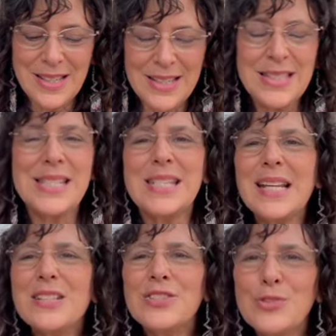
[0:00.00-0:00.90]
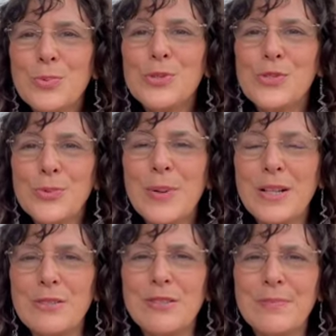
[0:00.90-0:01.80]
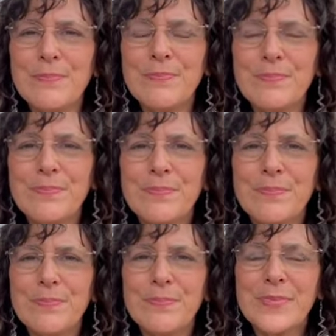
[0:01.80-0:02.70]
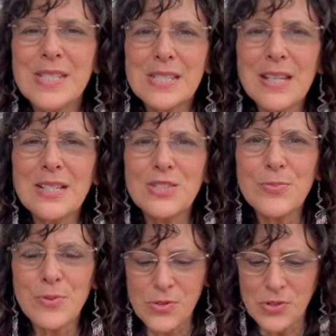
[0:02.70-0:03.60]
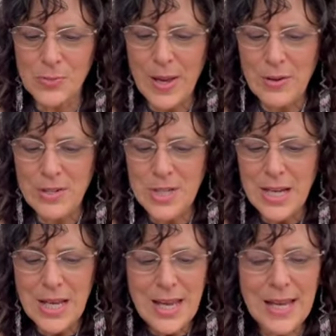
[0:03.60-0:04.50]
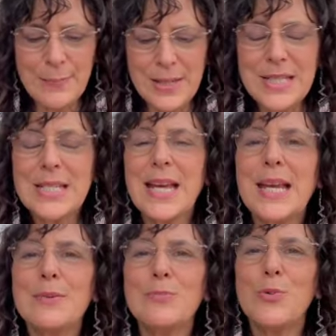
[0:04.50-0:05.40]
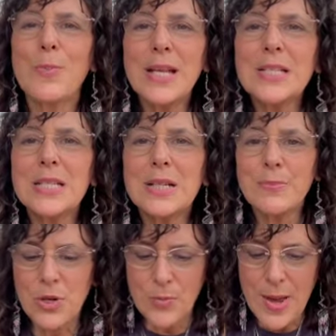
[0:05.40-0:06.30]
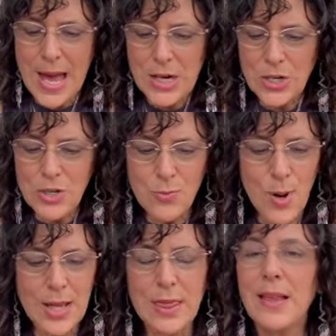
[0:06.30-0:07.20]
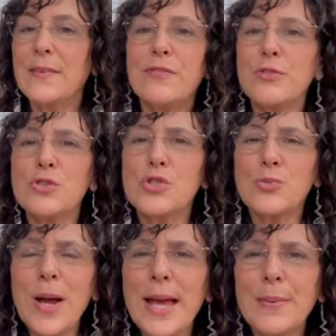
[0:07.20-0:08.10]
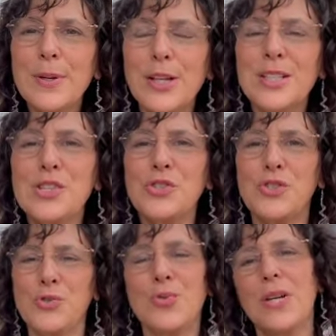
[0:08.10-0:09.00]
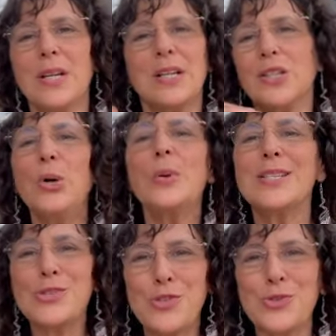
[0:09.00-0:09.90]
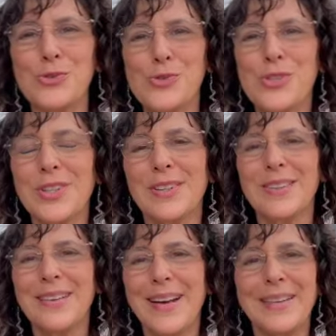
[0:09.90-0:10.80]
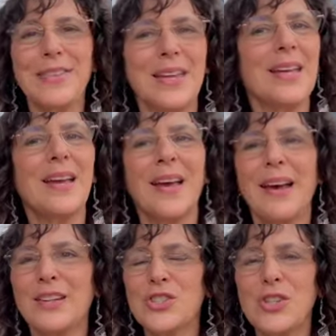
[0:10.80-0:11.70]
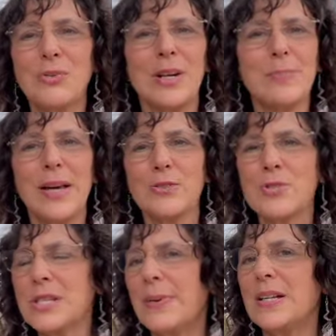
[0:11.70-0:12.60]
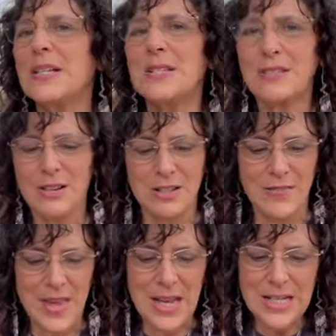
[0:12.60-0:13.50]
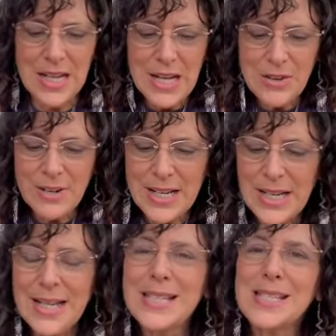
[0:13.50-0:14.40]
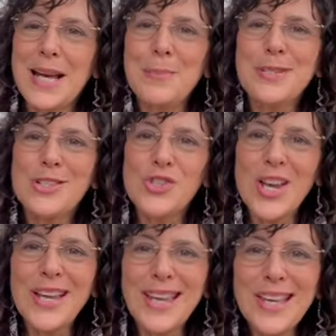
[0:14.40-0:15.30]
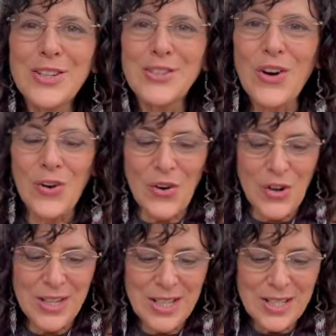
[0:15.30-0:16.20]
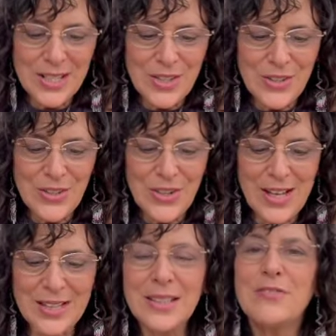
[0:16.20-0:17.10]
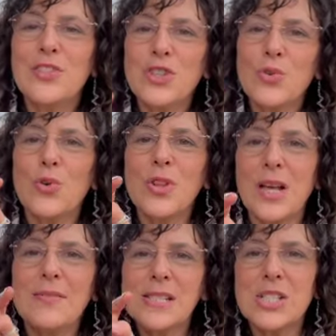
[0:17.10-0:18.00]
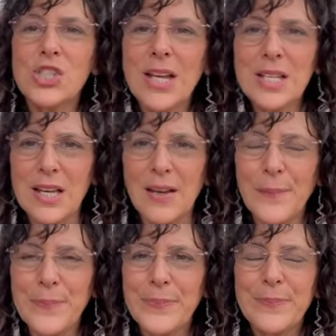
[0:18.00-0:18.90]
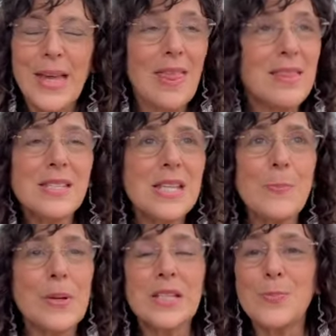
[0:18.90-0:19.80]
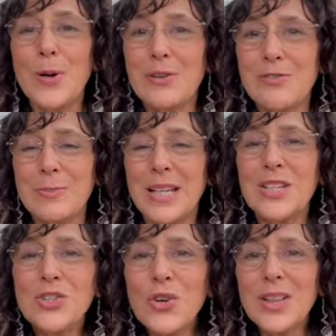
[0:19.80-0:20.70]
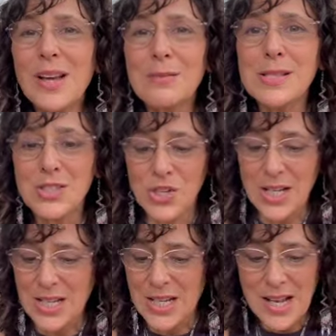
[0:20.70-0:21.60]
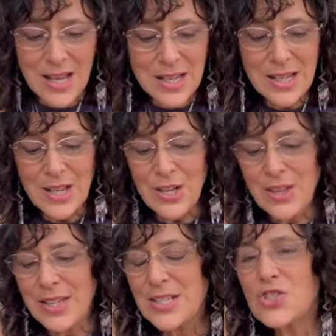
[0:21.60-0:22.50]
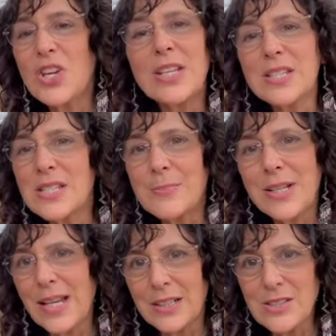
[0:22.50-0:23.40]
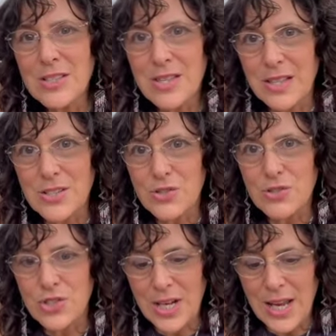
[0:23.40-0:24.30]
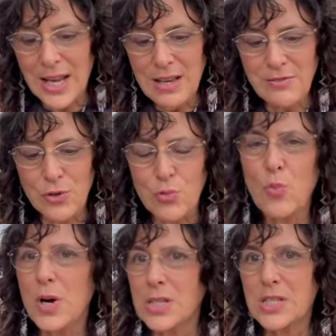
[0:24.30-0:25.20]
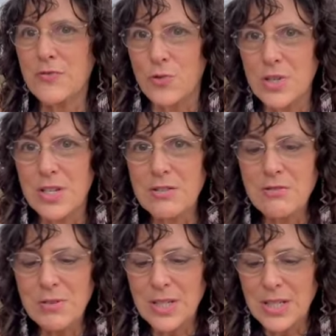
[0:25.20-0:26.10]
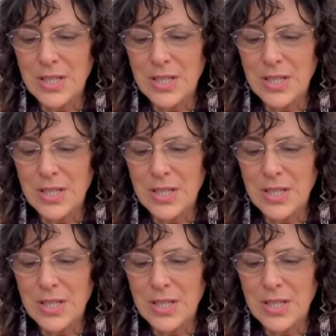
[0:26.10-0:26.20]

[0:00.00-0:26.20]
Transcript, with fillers: and to stand in your personal power, to stand in your personal power and maintain momentum no matter what life throws your way, because you can always choose how to think, how to show up, how to respond, all of that, right? It's time to check in on how to live your life's agenda. That's the biggest part for me. Your life's agenda, not the agenda somebody else thinks you should have or wants for you